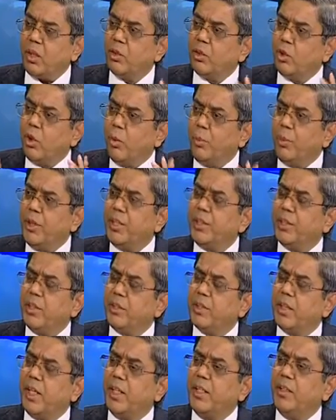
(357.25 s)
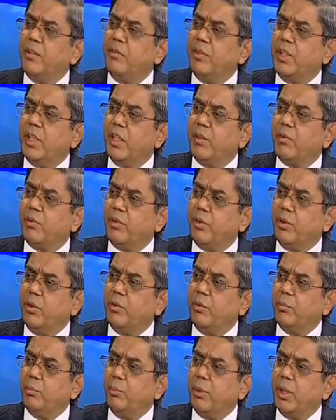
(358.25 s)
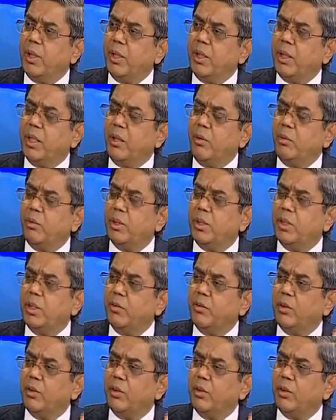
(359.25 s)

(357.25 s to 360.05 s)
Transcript: So operation side, we are bring down